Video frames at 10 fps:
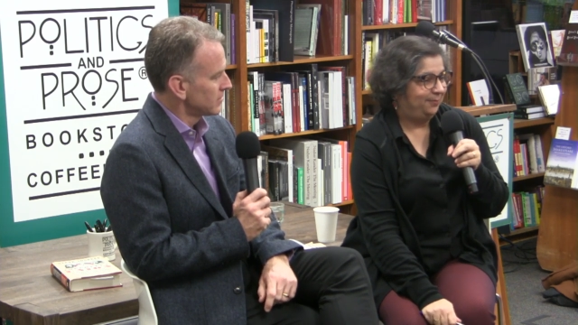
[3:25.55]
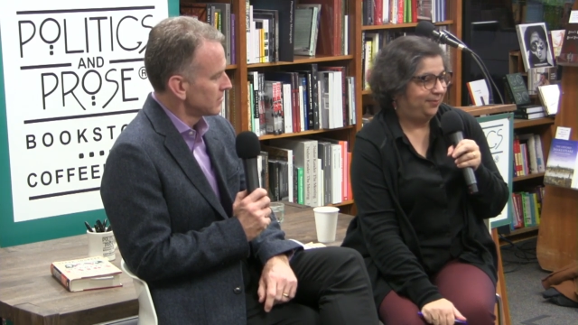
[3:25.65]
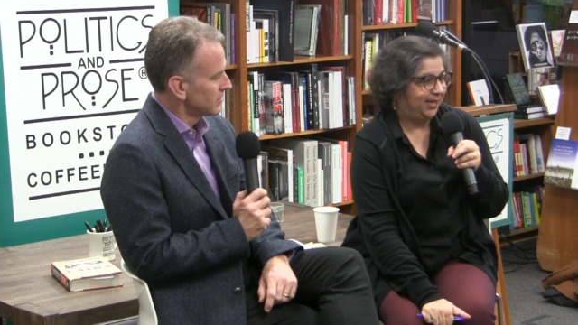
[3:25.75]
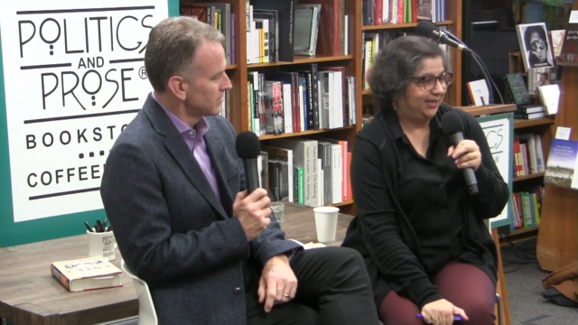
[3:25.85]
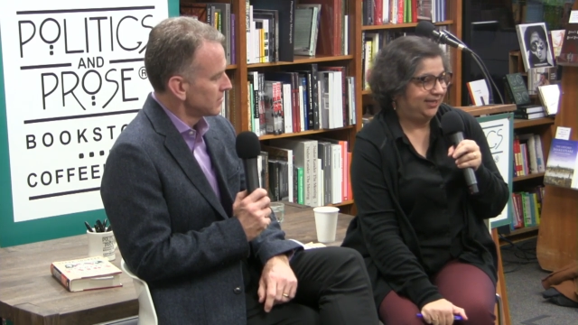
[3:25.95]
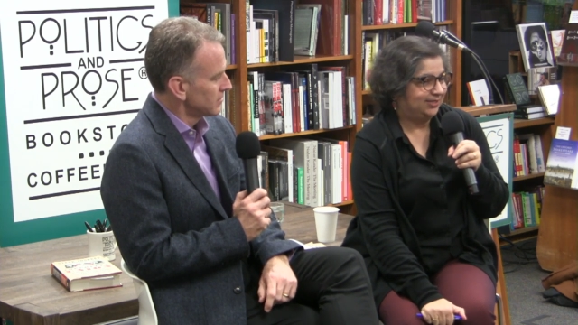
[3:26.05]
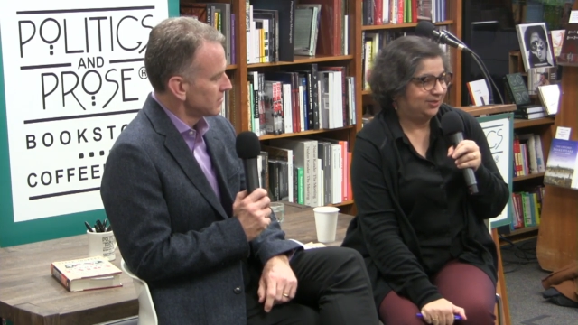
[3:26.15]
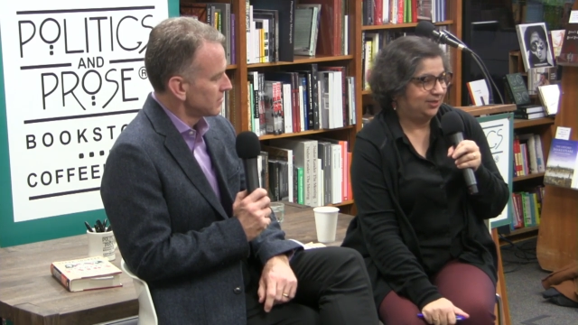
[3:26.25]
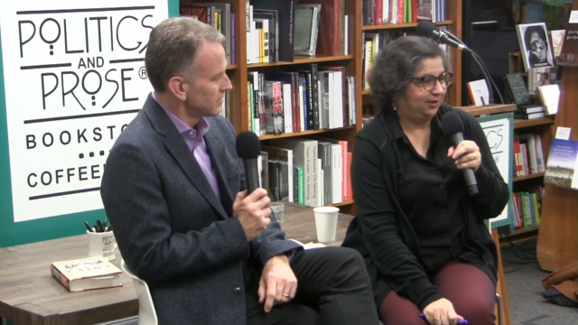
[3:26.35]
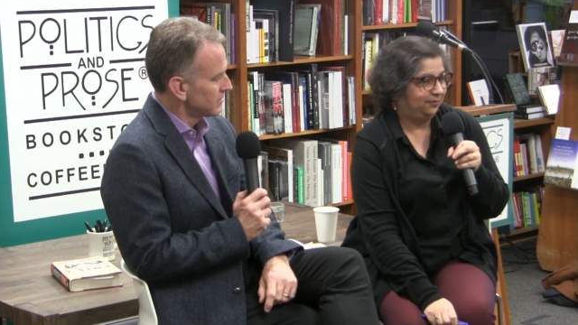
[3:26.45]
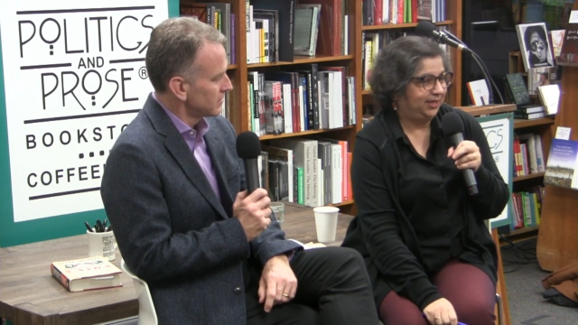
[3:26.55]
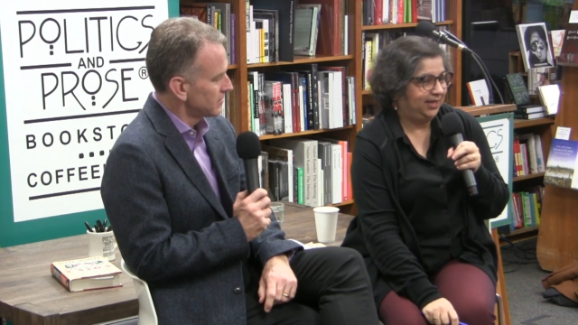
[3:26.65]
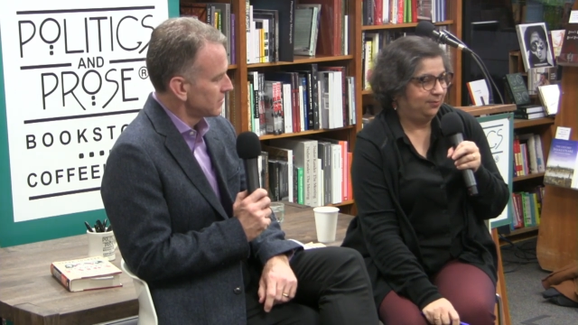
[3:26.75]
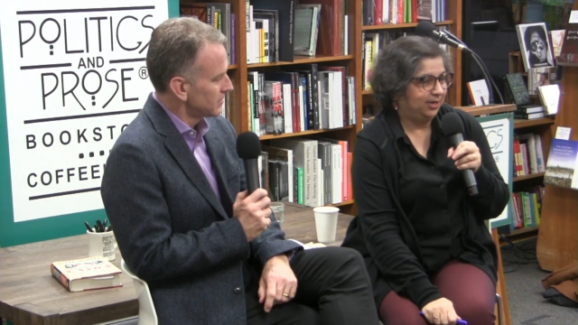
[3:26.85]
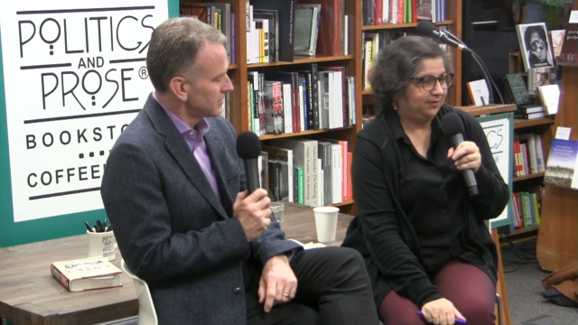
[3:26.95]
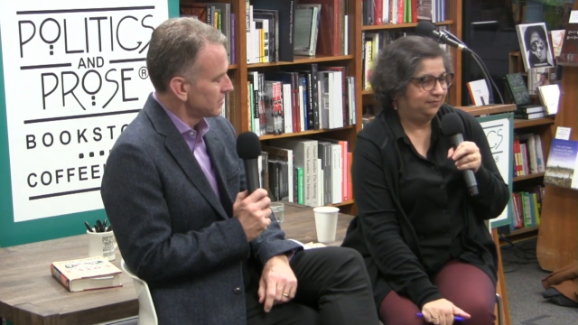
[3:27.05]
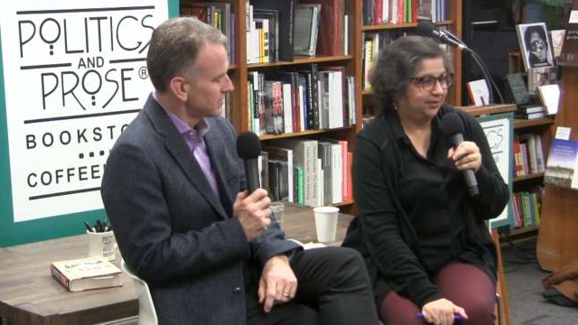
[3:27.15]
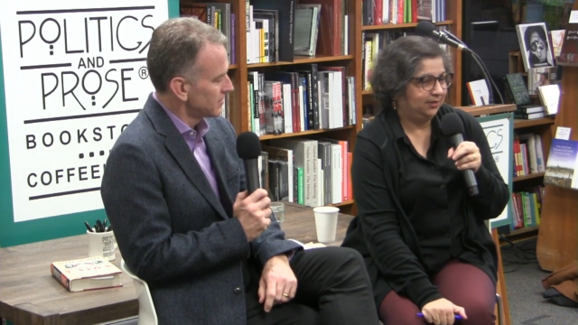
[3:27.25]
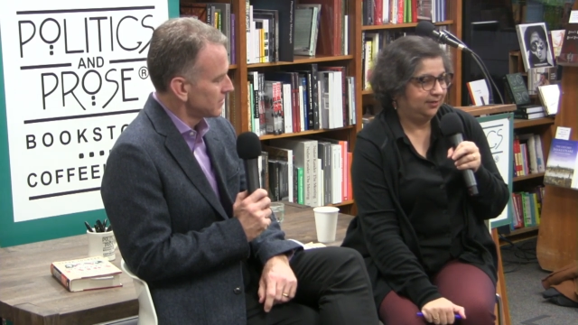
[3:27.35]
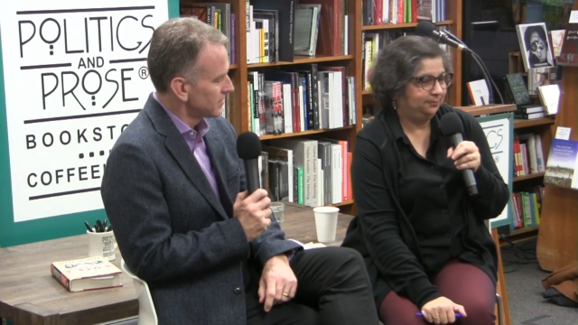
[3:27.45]
Speaker 1: but it's a really
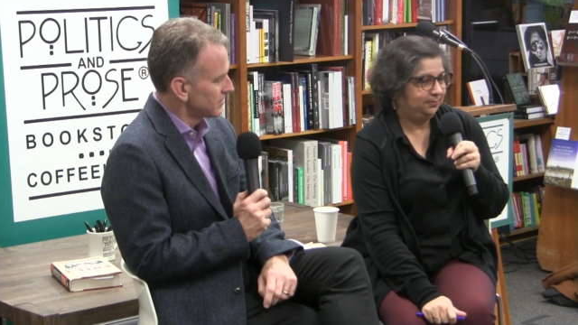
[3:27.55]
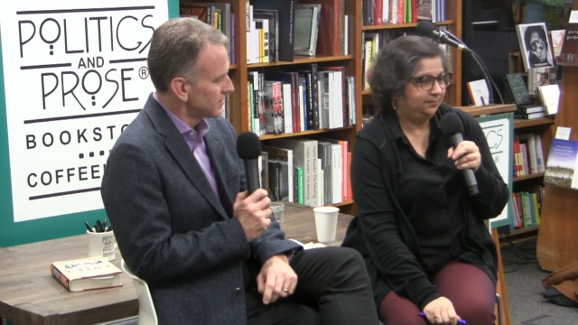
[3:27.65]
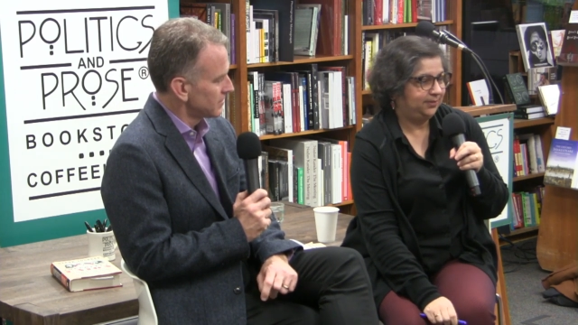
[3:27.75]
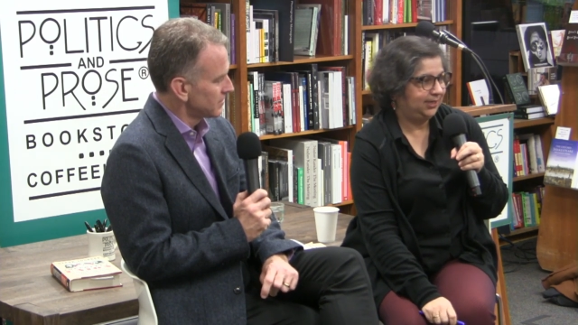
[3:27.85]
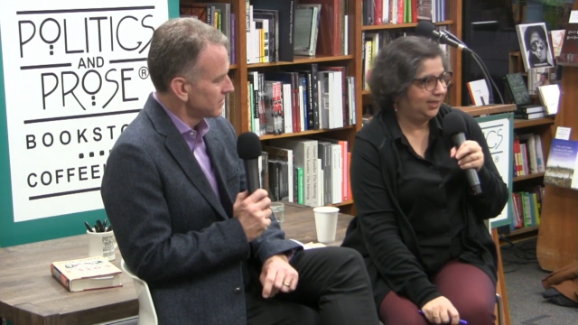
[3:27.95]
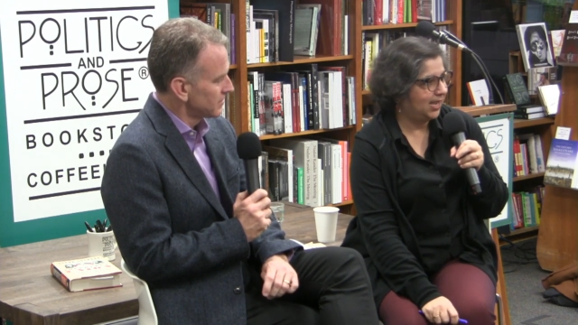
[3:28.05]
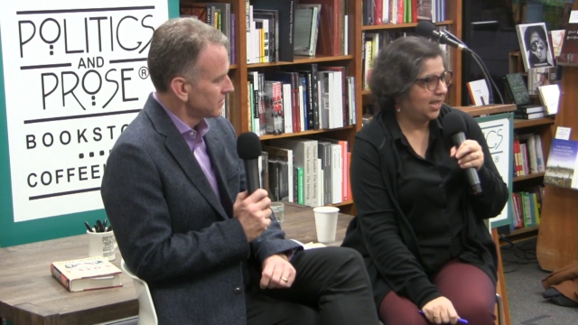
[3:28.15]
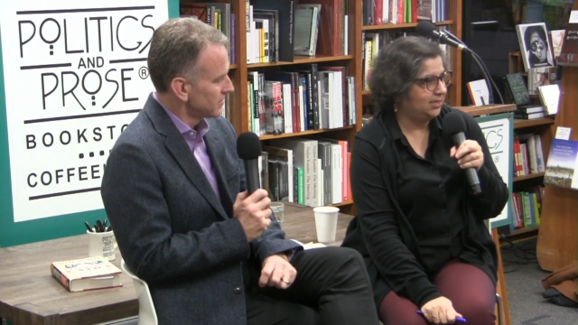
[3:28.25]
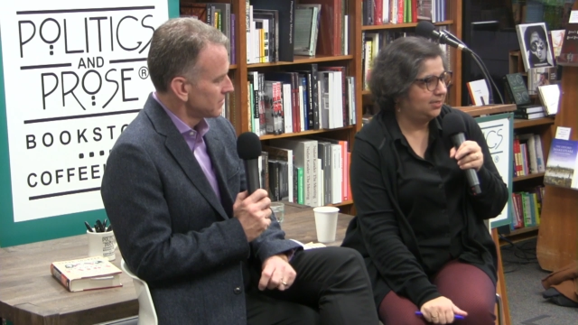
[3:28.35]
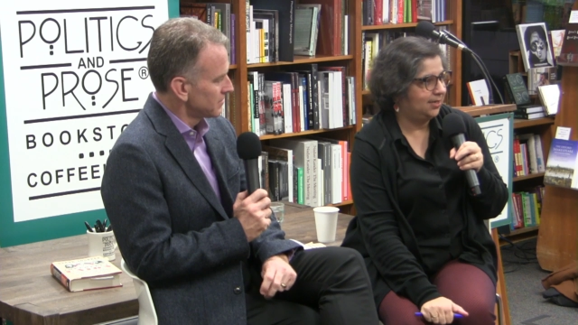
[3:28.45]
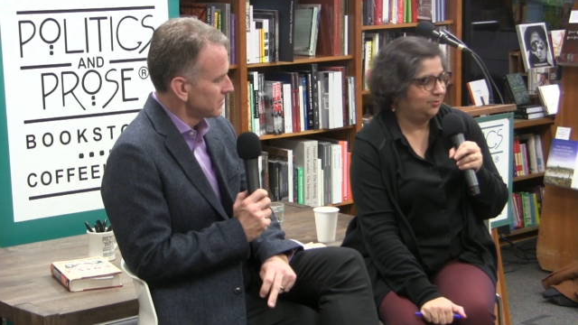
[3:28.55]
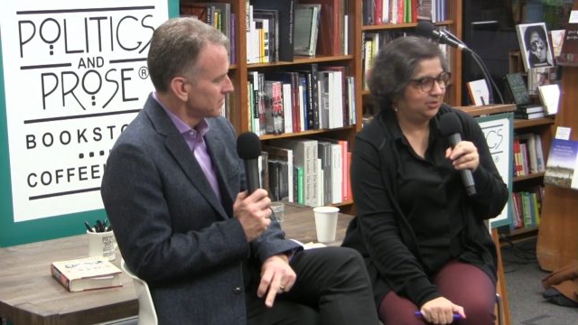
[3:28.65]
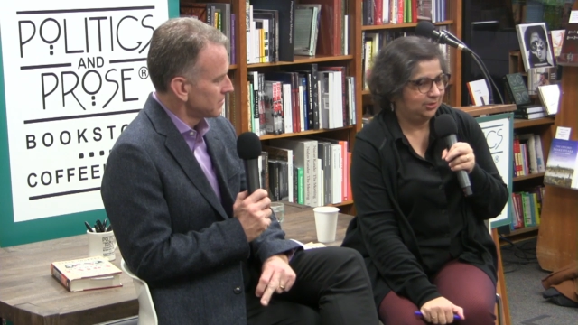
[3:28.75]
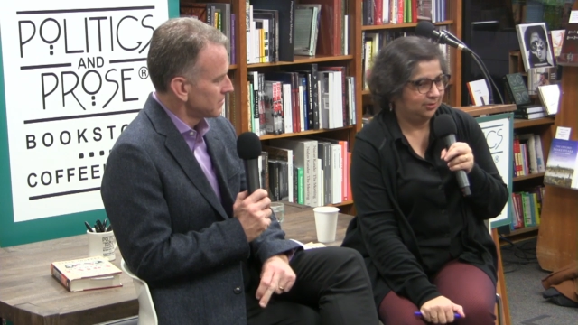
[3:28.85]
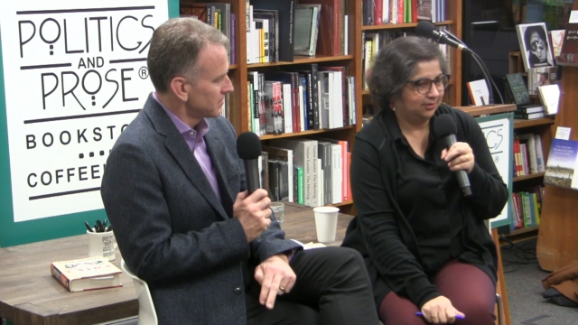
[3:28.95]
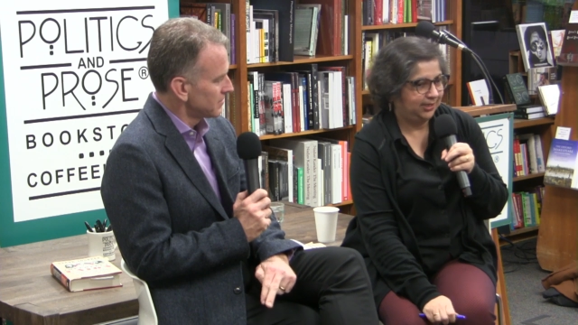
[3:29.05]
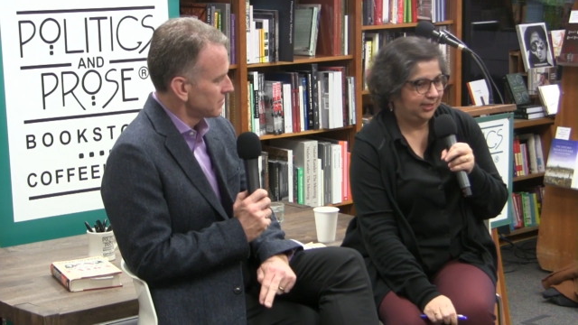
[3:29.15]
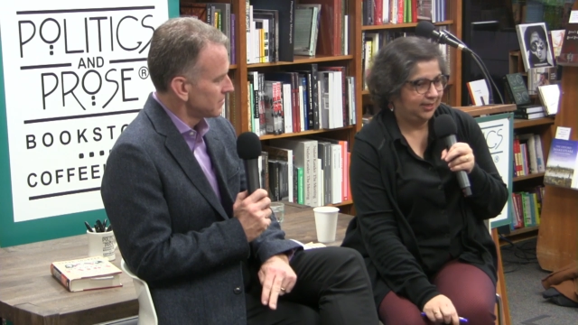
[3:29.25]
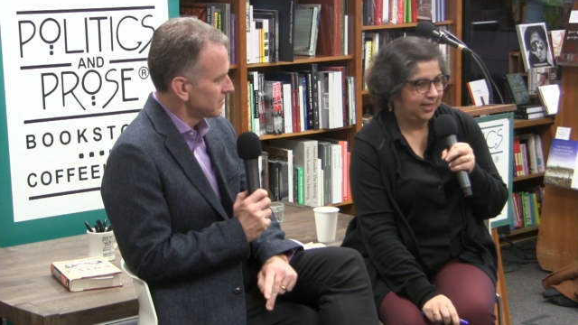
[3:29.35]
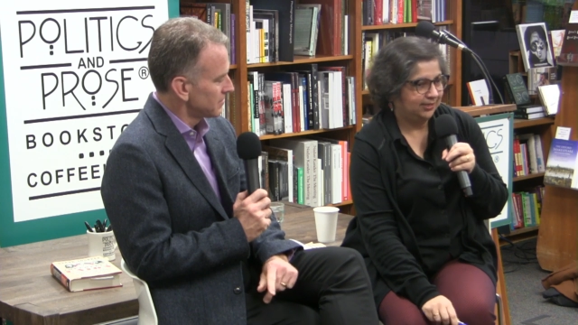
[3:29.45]
wonderful, pretty unknown
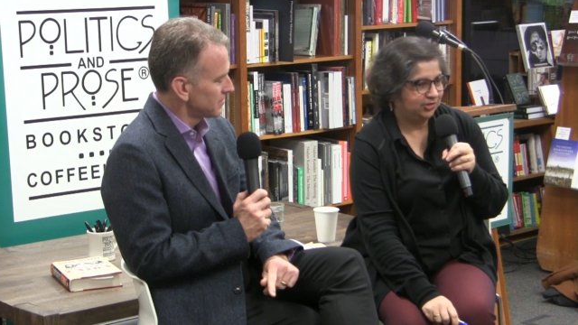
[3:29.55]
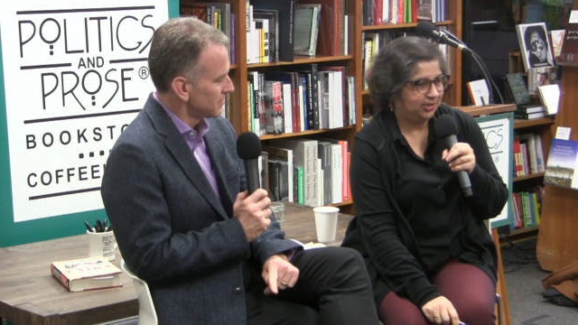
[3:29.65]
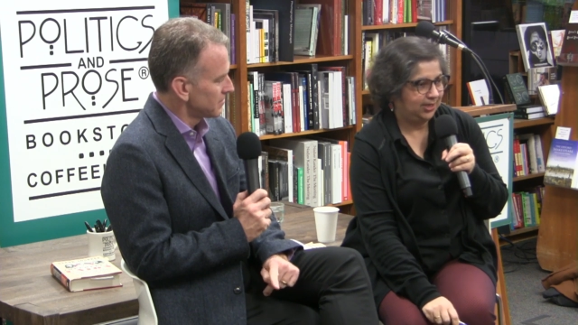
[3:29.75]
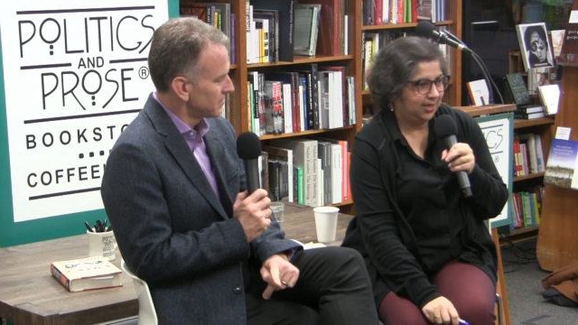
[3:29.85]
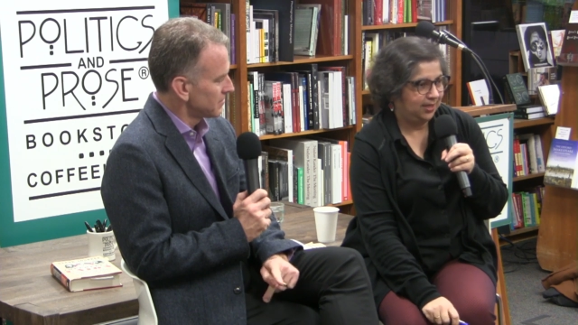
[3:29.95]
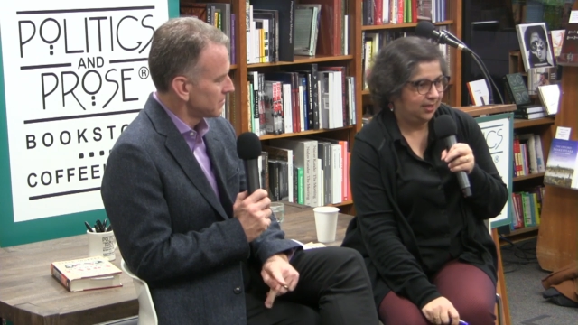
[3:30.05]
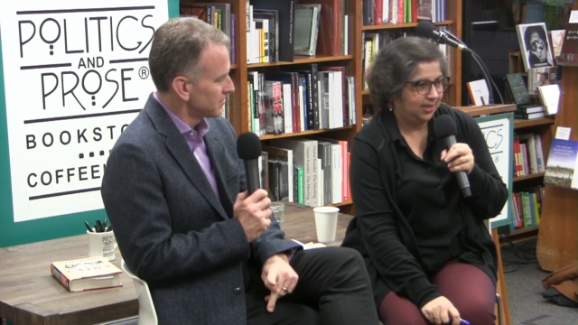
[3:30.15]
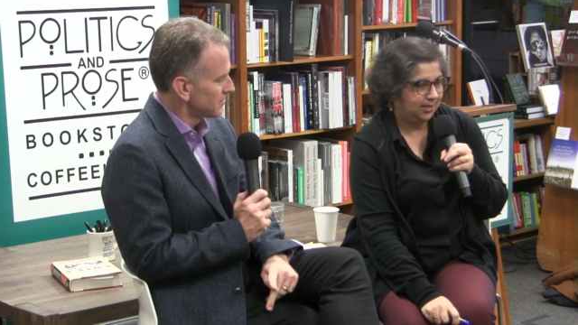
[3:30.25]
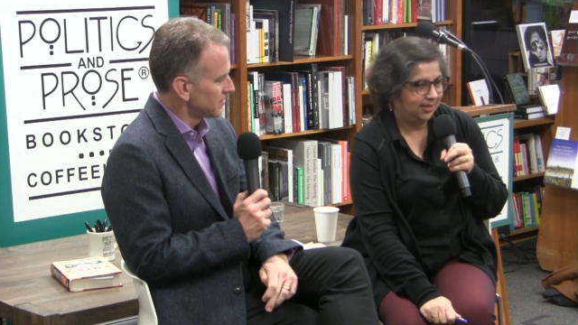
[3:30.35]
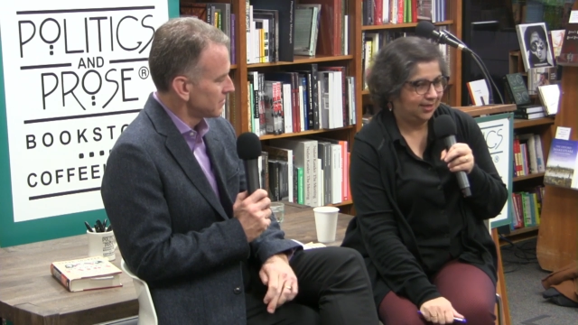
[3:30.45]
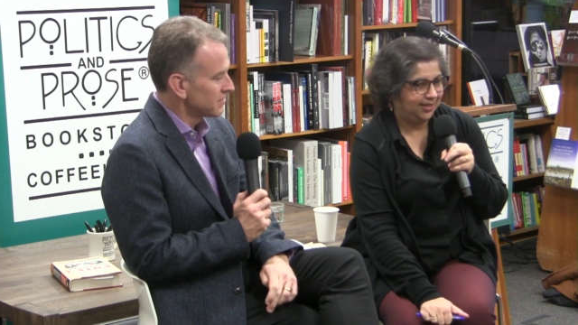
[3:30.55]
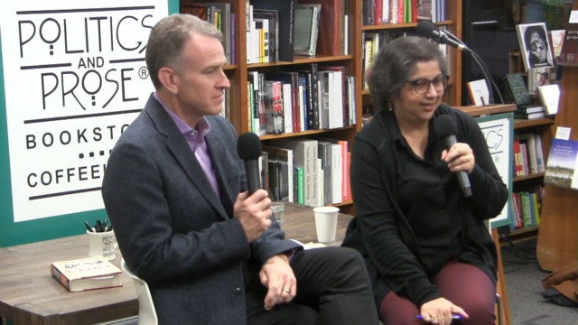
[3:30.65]
story, actually, I think.